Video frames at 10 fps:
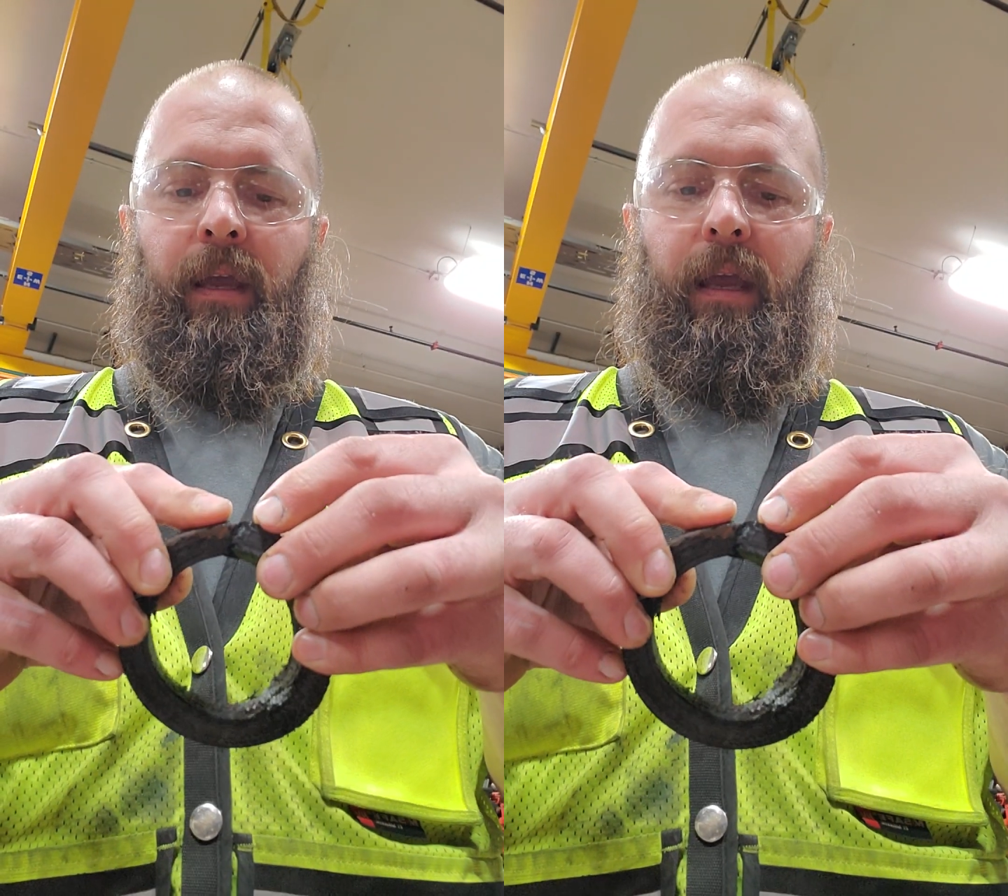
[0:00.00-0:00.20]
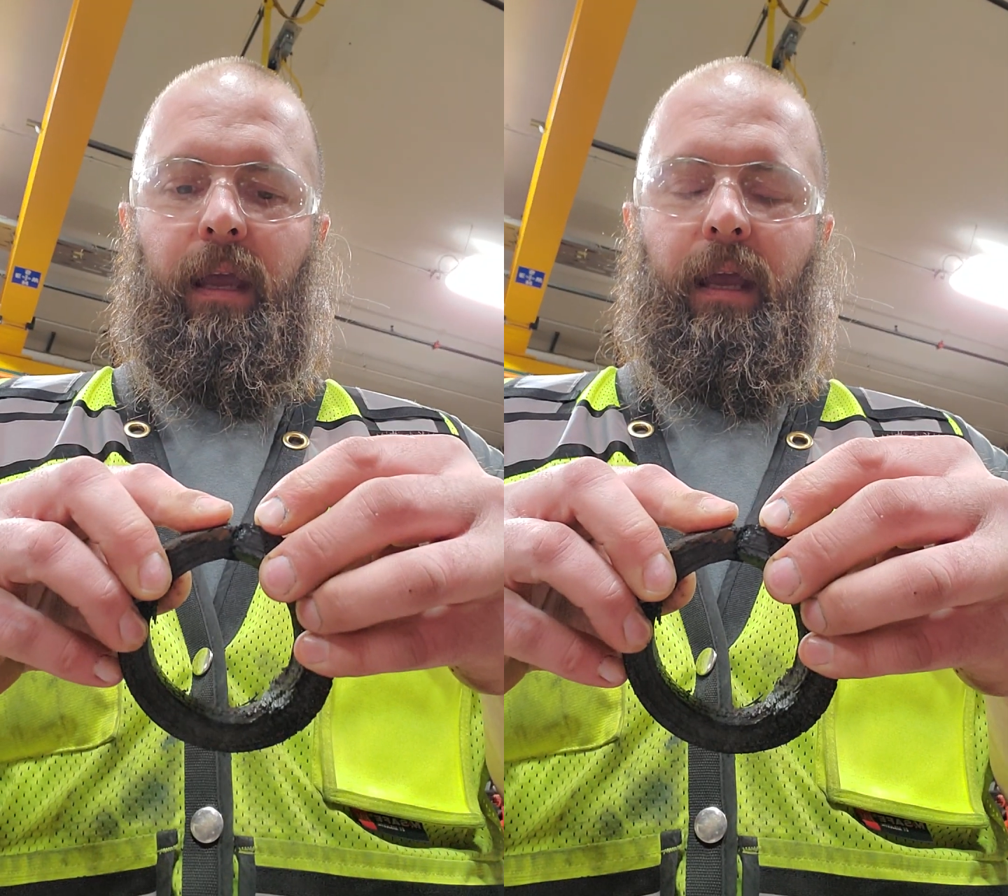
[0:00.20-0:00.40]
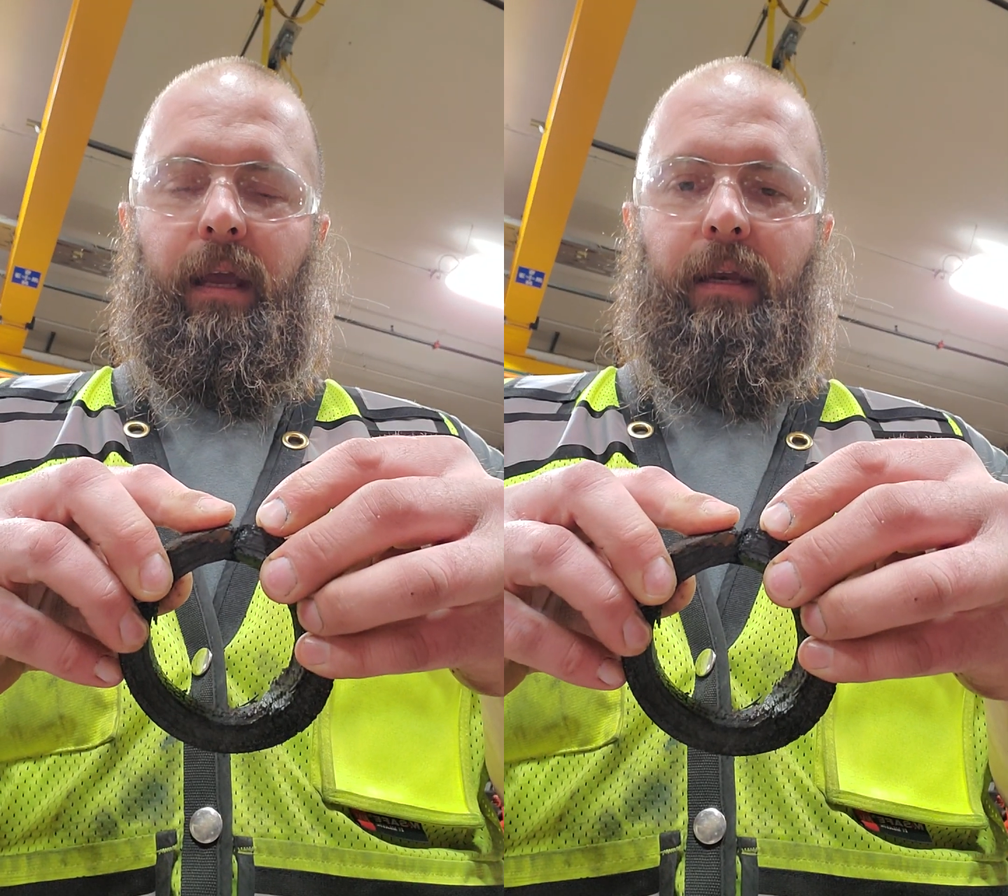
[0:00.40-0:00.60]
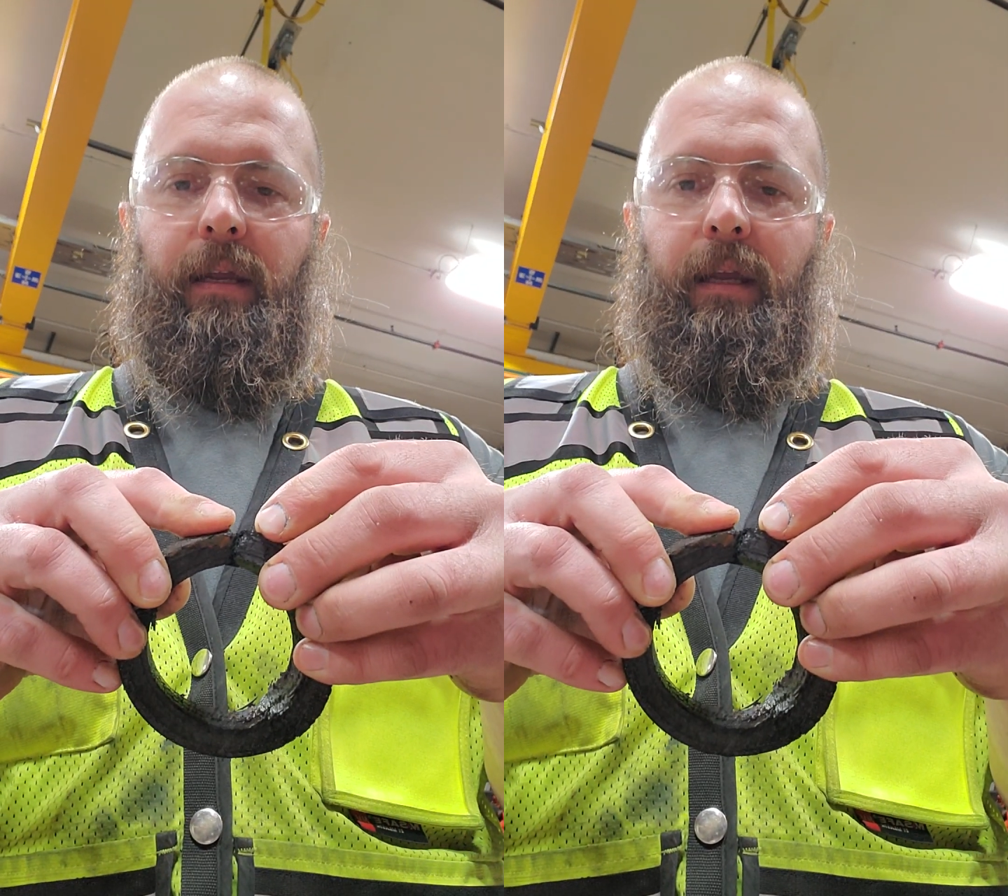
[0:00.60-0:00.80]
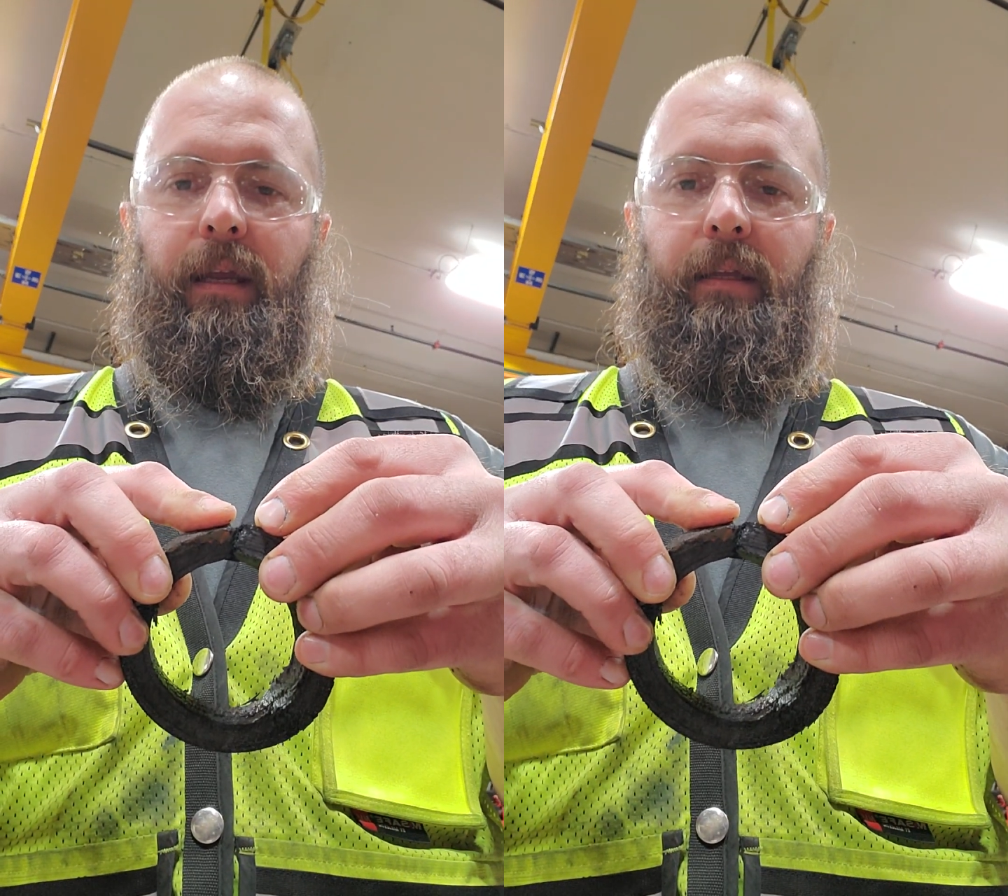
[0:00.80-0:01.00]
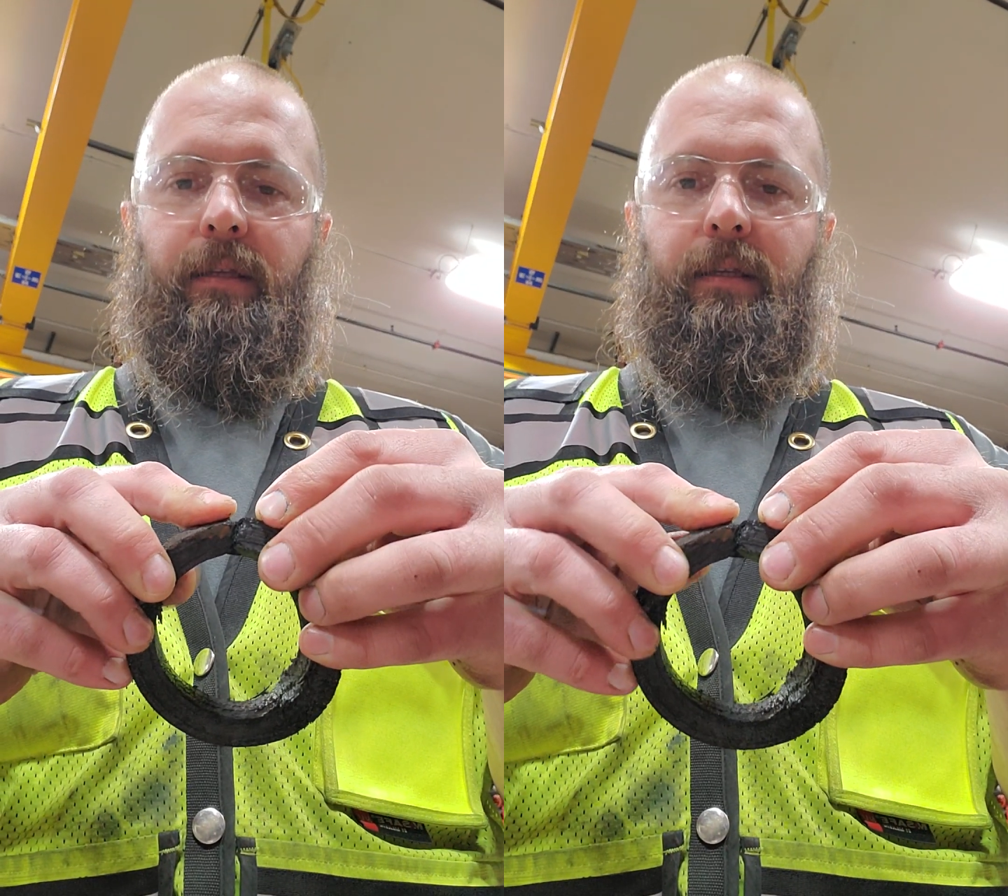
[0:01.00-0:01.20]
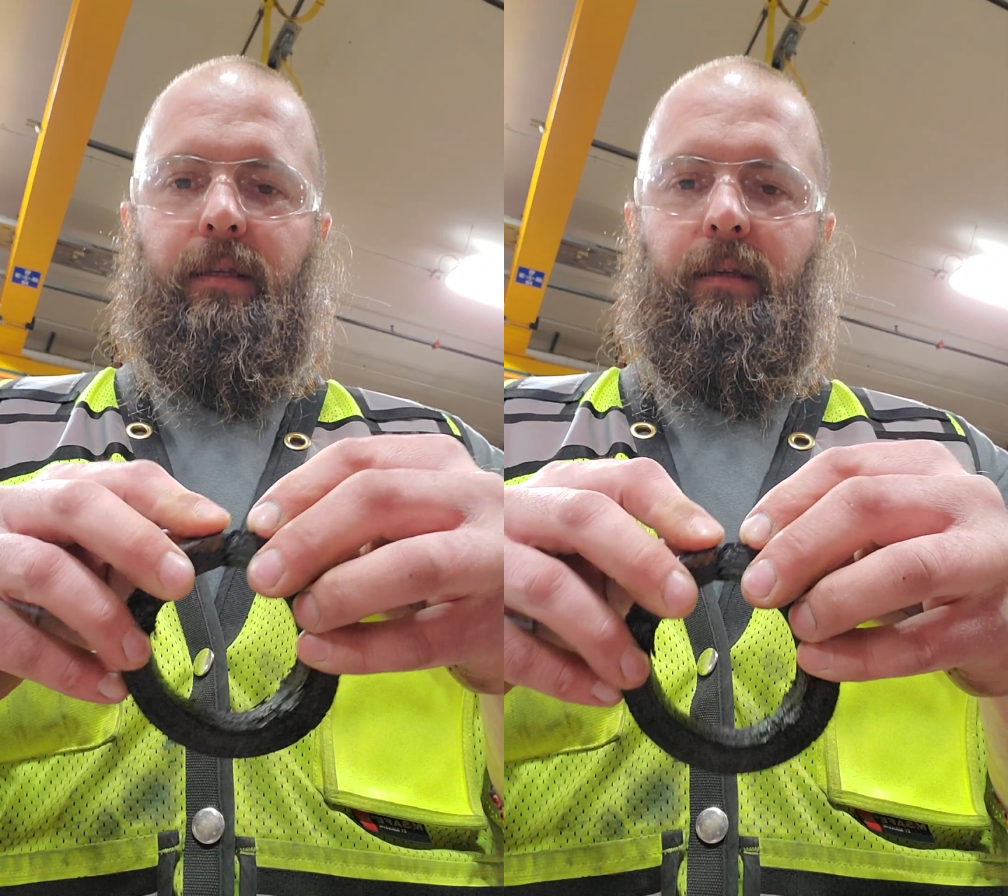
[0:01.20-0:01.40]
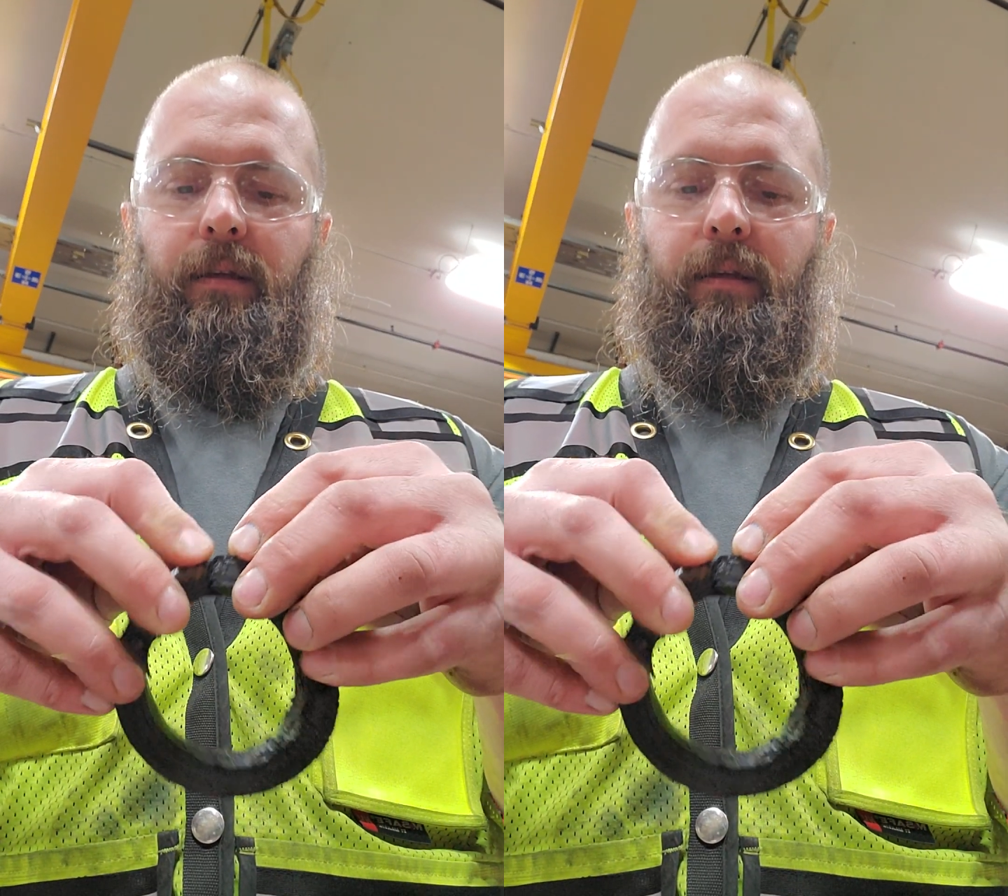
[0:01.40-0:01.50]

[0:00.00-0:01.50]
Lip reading: and it